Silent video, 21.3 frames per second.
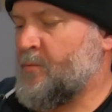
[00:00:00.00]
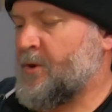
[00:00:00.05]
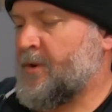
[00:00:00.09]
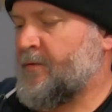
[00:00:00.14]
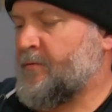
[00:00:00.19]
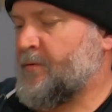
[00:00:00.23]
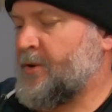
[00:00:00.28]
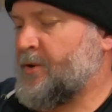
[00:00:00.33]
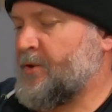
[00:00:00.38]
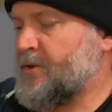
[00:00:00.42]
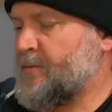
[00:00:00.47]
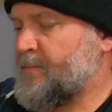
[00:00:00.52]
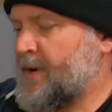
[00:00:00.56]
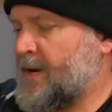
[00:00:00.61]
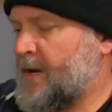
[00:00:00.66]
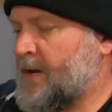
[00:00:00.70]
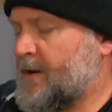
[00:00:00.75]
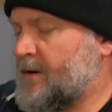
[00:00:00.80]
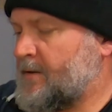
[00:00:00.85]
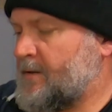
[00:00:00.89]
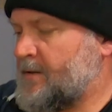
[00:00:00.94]
what I've read on the
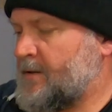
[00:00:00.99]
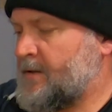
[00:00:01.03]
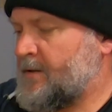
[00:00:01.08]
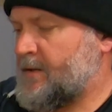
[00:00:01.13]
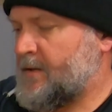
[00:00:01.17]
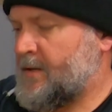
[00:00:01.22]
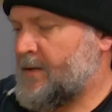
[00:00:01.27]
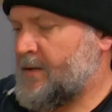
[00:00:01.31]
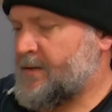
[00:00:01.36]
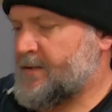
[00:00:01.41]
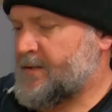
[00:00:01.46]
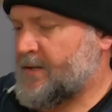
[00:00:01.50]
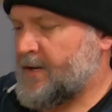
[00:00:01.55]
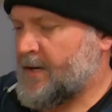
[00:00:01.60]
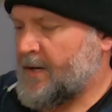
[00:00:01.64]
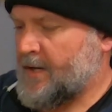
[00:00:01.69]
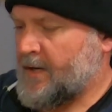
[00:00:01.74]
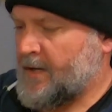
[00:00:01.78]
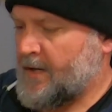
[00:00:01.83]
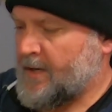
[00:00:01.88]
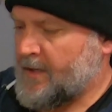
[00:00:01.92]
back, it is
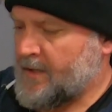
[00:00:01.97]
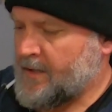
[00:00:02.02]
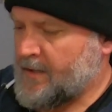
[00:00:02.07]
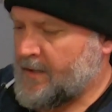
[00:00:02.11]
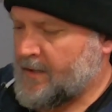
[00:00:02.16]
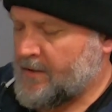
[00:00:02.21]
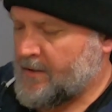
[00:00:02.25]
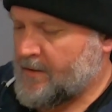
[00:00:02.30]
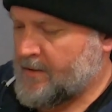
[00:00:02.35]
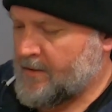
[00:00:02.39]
a